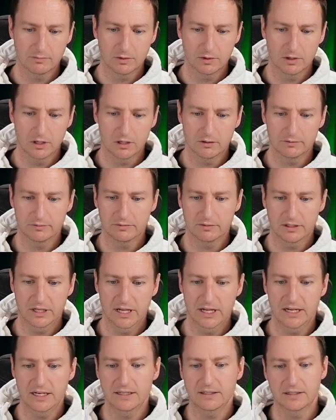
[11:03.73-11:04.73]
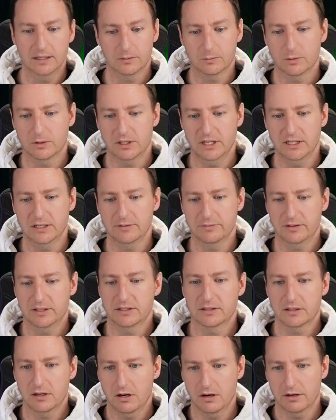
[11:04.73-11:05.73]
of a network
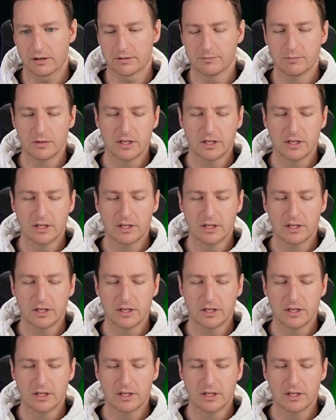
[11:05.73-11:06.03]
interface card.